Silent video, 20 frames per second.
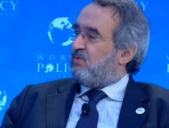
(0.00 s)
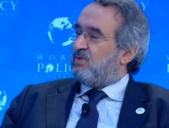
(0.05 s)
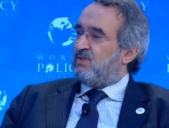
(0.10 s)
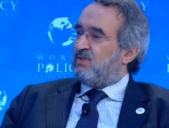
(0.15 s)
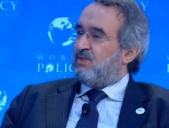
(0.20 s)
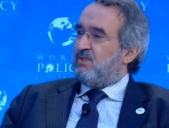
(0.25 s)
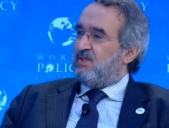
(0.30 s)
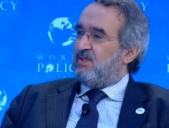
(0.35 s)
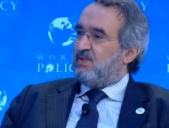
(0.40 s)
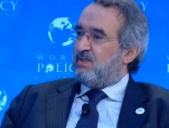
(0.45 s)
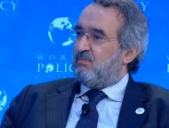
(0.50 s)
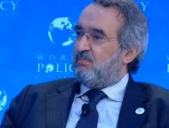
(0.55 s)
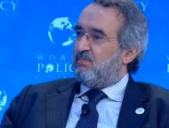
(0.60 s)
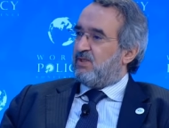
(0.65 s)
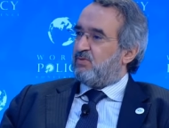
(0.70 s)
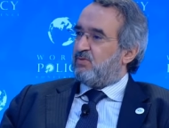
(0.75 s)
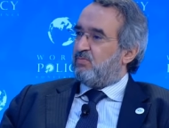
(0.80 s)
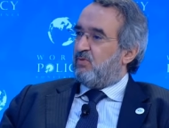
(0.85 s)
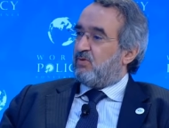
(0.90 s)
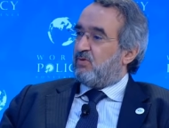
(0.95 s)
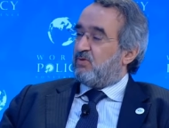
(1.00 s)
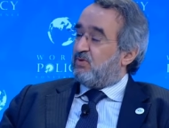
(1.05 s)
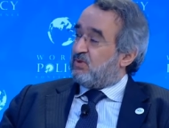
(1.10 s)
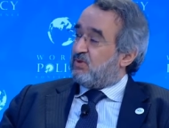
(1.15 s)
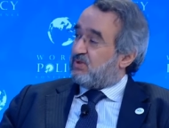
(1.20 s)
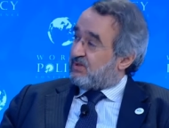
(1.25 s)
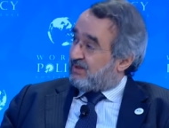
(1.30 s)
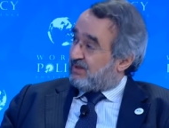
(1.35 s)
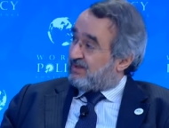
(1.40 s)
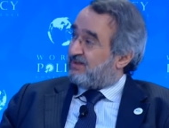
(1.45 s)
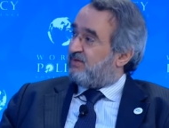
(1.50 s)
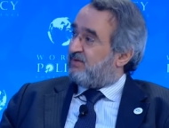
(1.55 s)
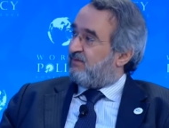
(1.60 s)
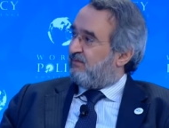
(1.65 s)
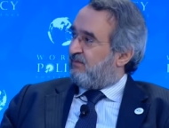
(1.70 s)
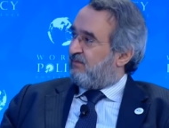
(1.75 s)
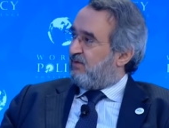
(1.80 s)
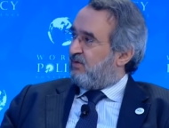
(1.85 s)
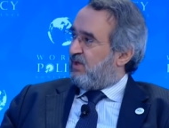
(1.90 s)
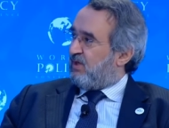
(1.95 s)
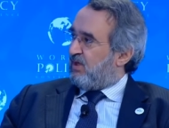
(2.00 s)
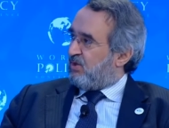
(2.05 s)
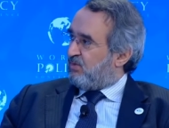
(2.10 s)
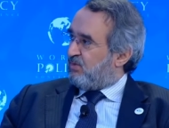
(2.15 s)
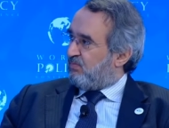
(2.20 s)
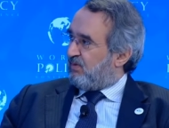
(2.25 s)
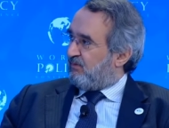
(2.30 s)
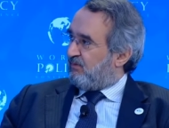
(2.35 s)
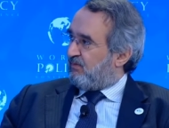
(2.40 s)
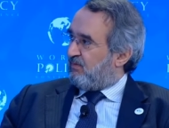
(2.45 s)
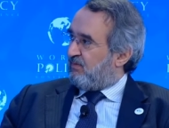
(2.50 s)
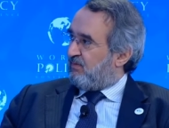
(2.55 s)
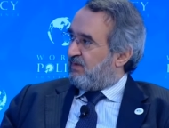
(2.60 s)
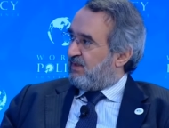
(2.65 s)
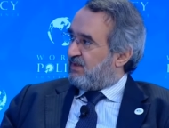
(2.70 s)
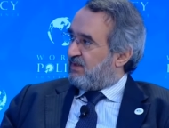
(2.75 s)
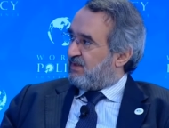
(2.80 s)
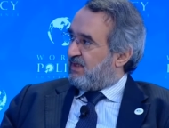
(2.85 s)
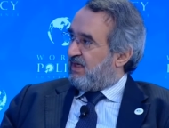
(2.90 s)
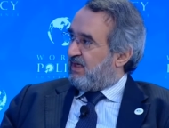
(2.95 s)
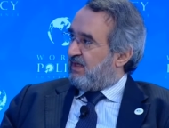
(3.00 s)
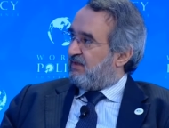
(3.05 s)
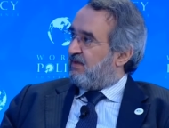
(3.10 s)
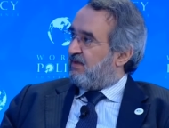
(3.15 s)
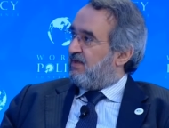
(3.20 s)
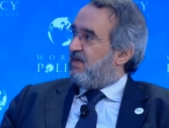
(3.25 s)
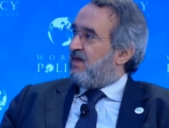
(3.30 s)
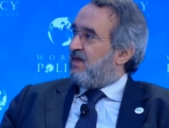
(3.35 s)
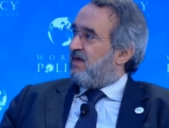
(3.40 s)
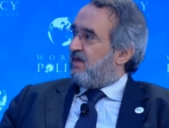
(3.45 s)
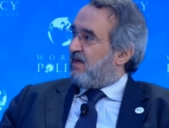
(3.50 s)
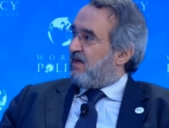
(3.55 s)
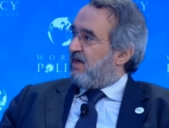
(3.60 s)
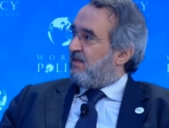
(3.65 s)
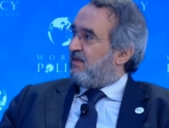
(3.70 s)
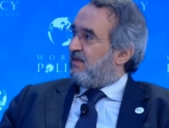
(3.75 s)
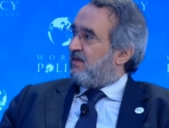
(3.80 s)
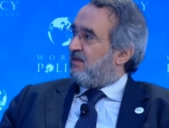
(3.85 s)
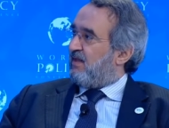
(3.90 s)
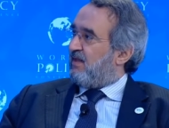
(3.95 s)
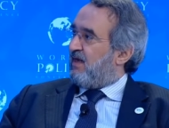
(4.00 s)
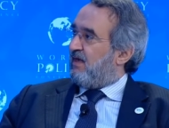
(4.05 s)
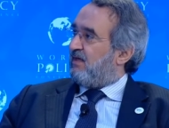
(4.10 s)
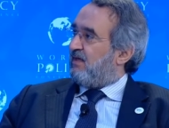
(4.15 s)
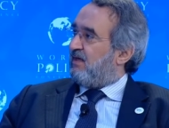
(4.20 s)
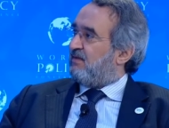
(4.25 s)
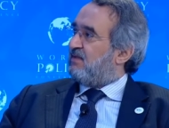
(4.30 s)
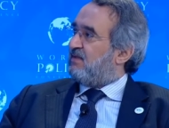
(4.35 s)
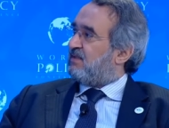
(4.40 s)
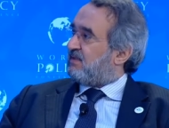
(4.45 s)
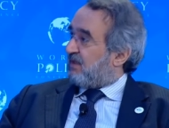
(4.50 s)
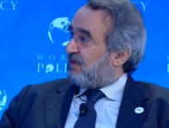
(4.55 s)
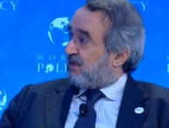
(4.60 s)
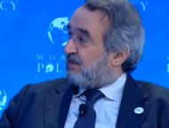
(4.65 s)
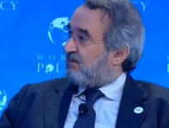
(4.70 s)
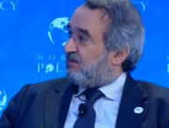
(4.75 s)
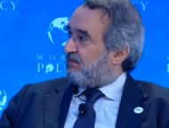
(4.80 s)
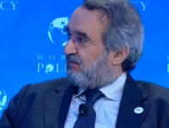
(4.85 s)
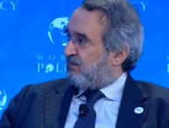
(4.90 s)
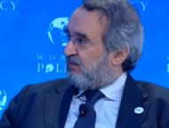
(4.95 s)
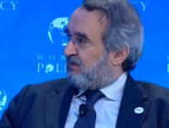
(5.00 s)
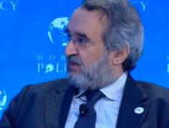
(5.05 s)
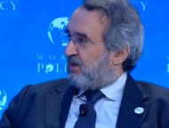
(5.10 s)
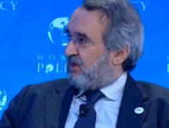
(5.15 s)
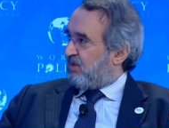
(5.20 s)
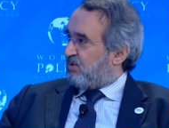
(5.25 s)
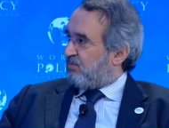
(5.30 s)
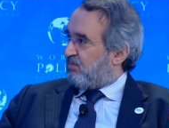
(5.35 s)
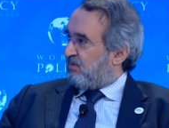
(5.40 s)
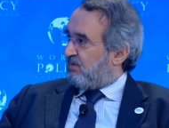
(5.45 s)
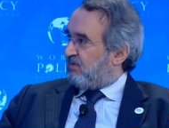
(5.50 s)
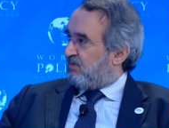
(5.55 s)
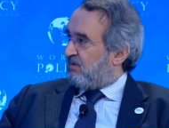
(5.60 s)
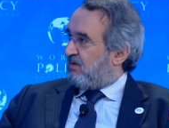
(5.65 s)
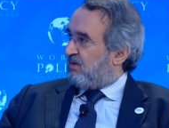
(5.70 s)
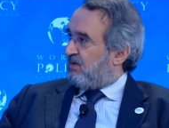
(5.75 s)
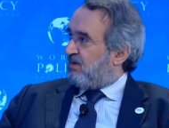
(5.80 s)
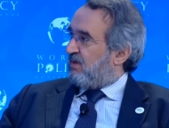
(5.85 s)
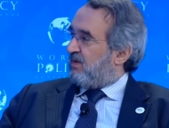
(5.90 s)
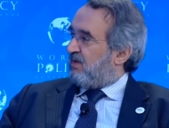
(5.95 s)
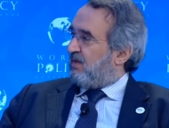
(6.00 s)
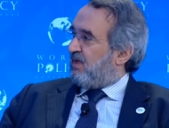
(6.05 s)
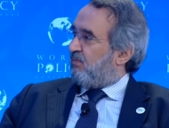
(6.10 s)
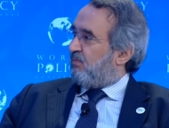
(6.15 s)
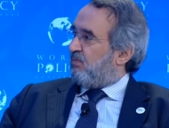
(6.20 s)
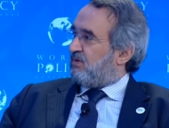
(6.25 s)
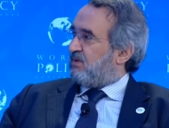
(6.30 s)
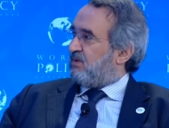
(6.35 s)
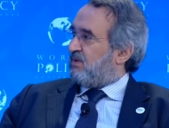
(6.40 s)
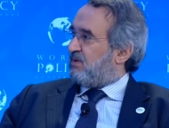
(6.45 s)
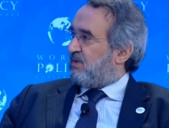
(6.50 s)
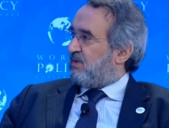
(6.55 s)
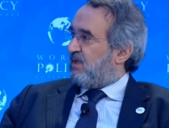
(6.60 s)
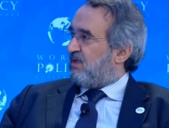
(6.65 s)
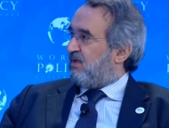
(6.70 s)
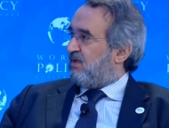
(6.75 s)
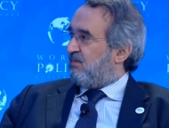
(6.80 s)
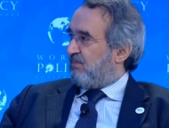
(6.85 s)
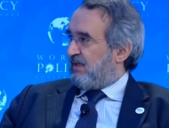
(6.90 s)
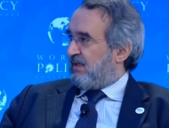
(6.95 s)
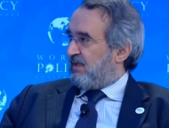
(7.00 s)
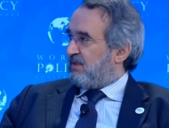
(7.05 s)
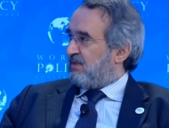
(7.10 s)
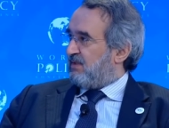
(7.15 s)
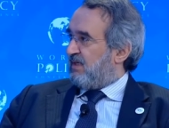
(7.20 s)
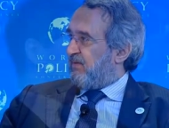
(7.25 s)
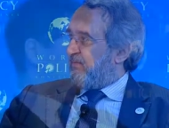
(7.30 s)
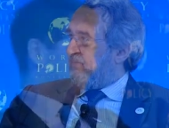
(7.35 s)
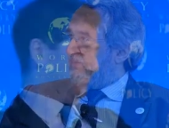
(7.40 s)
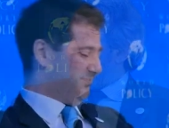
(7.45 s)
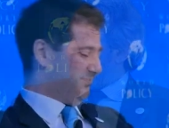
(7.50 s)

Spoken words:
see is a much more constructive engagement from their side rather than a destructive engagement, which is taking place now.